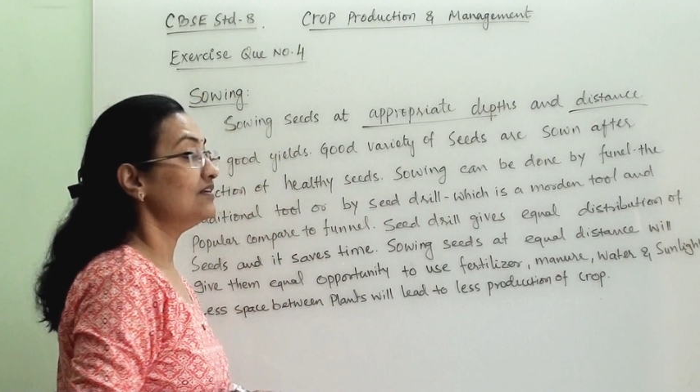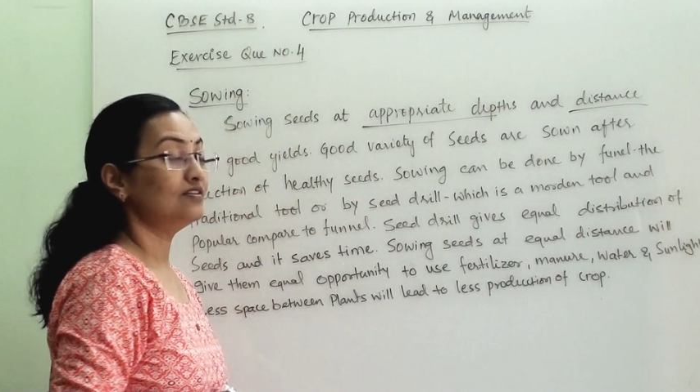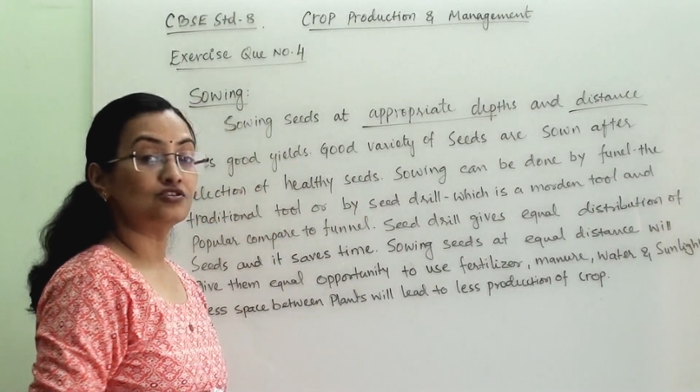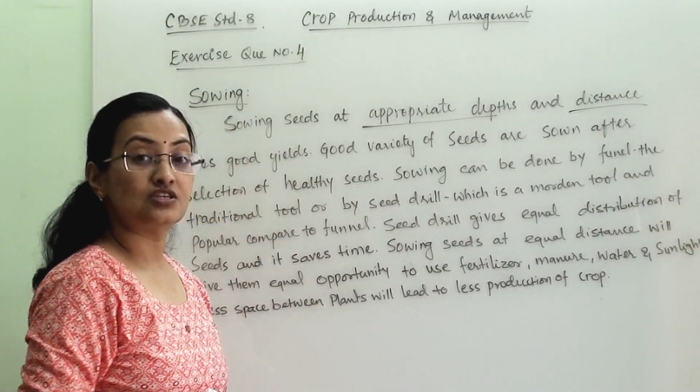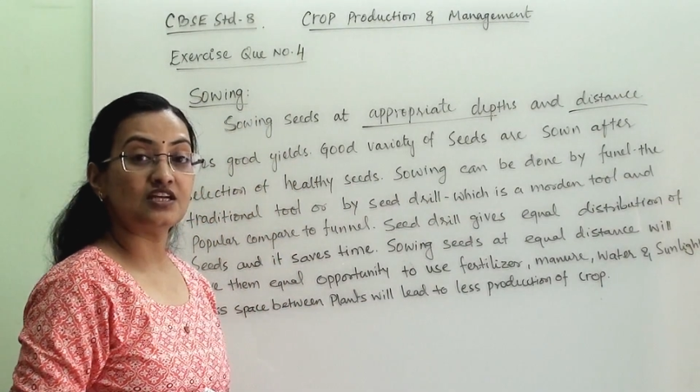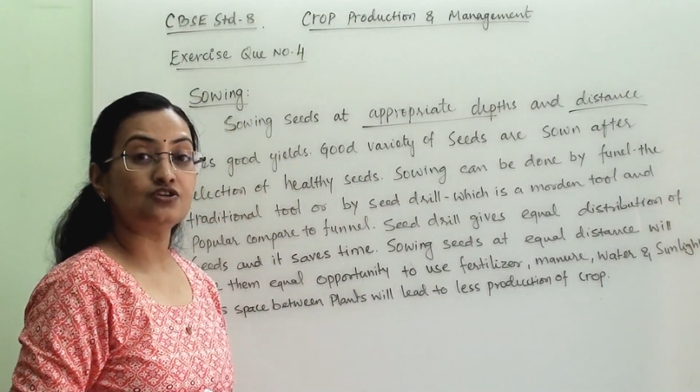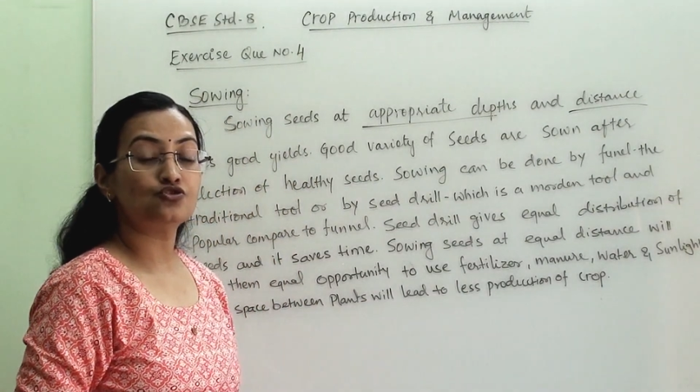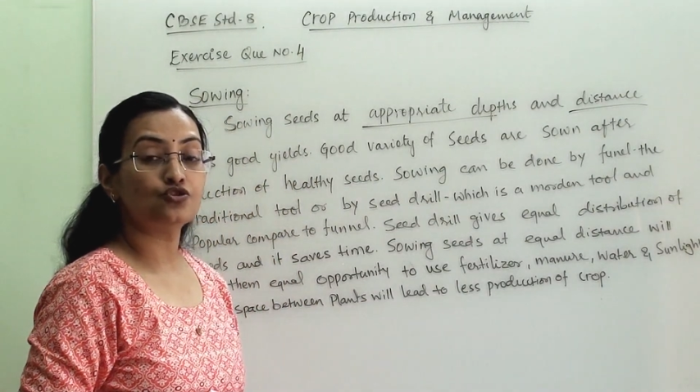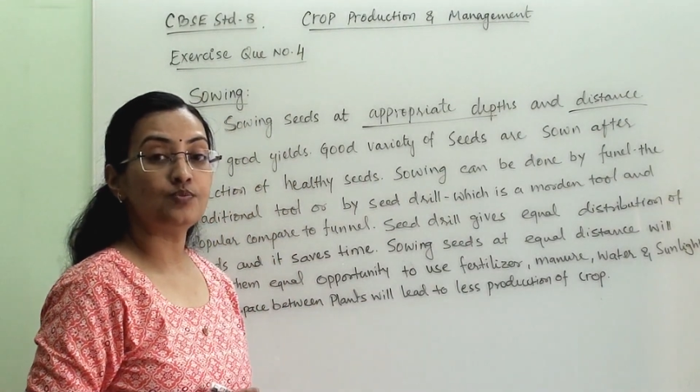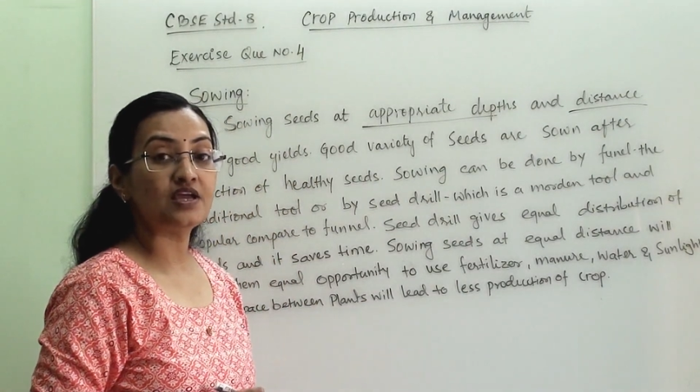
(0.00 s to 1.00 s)
seed
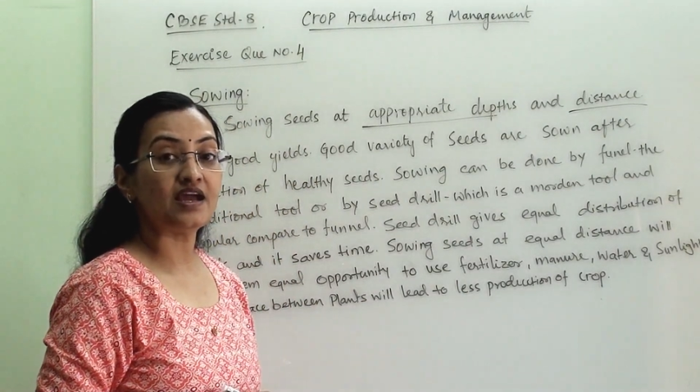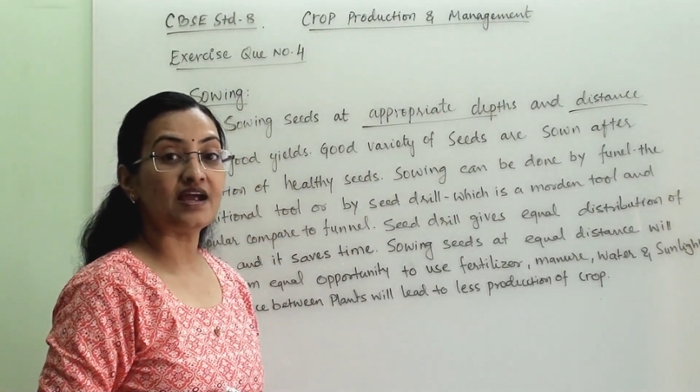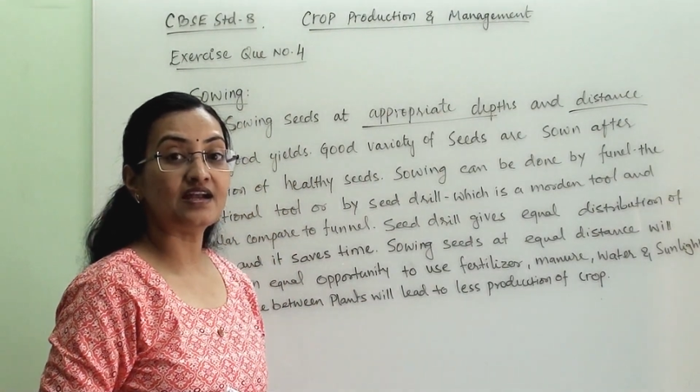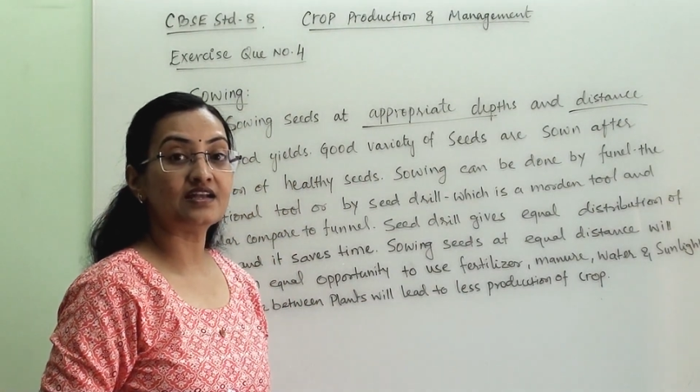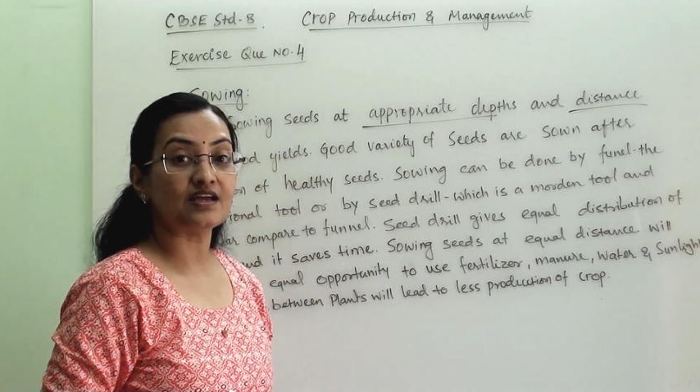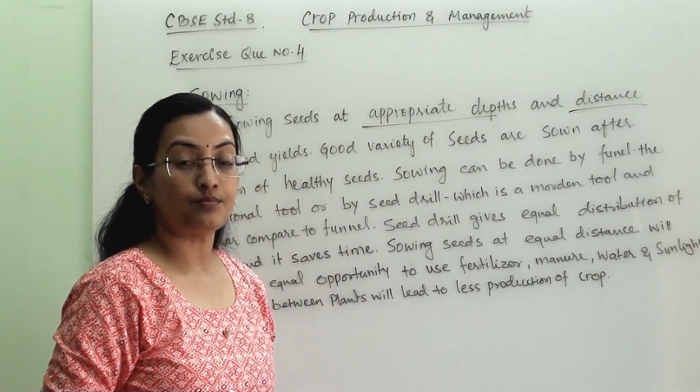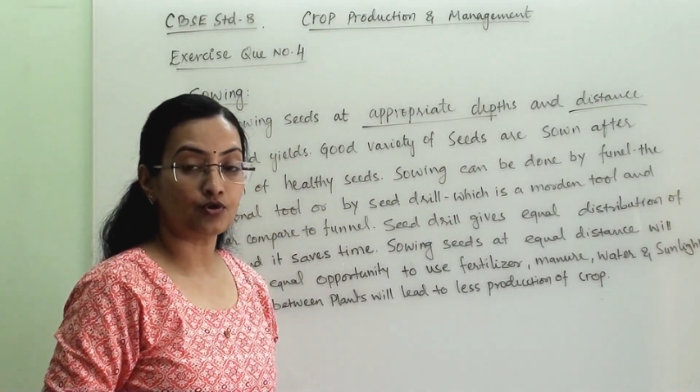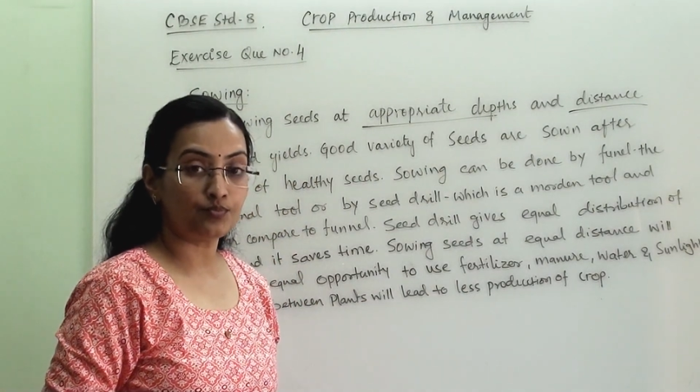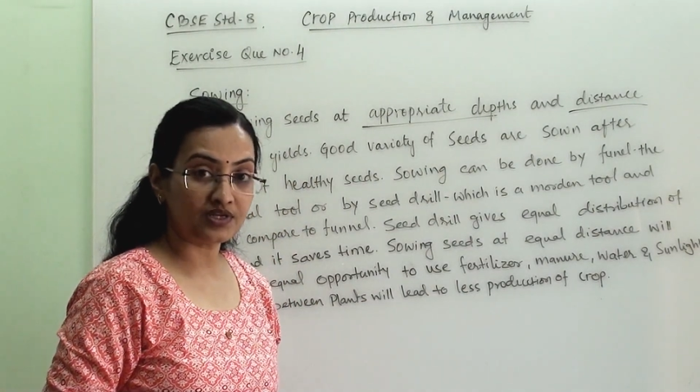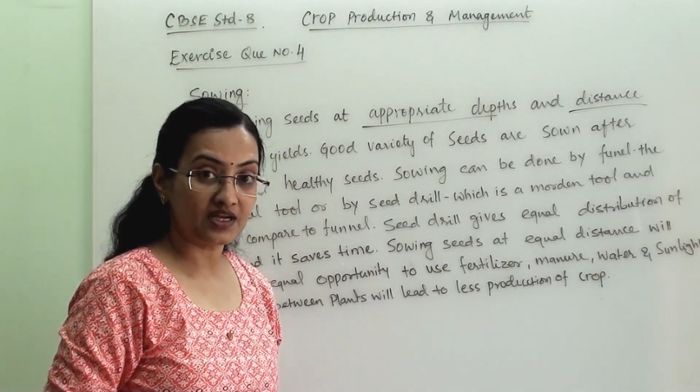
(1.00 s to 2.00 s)
should be at
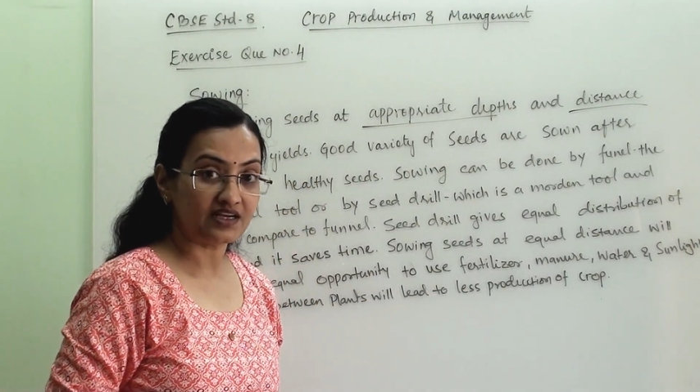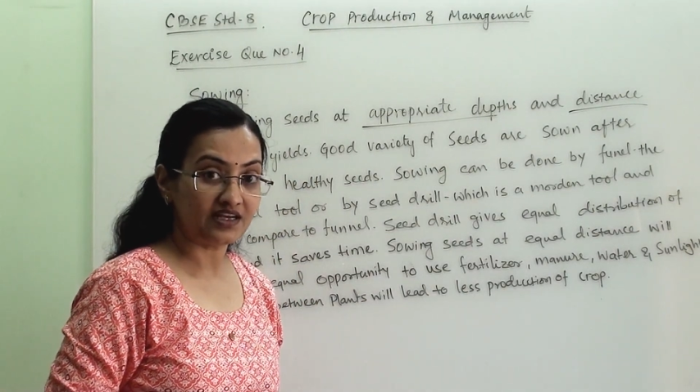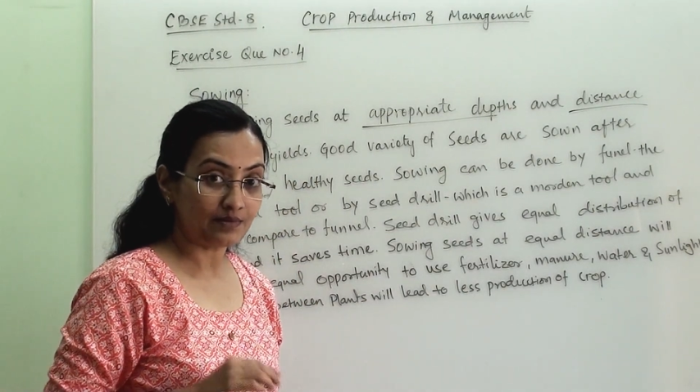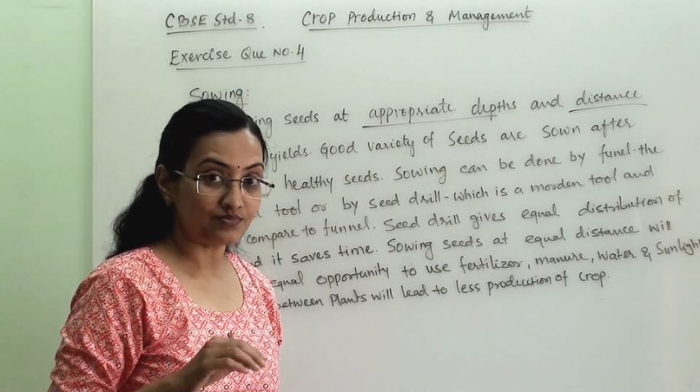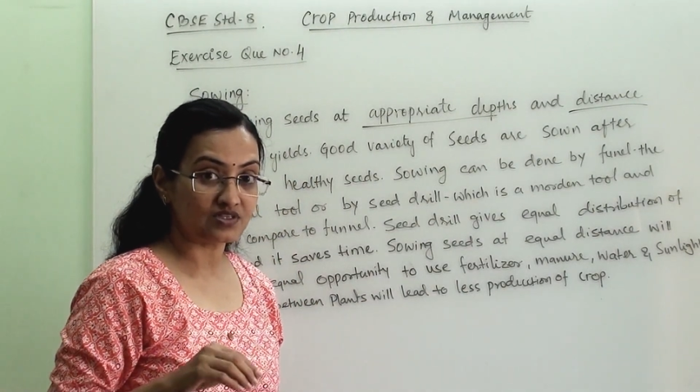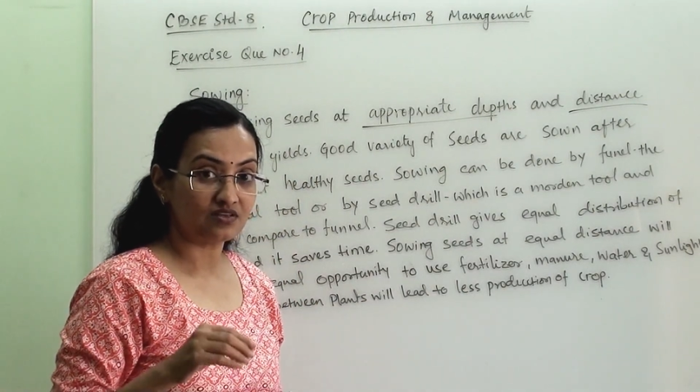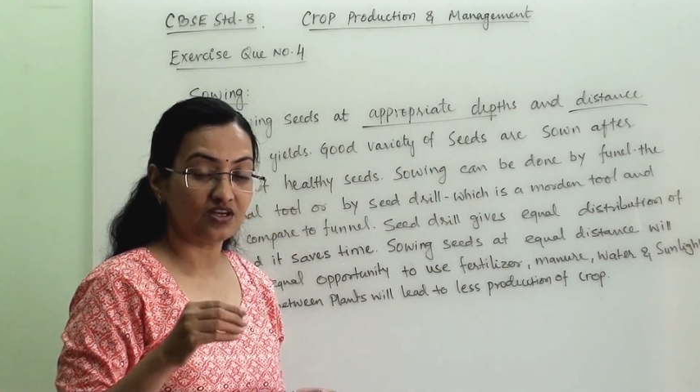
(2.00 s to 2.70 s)
appropriate depths.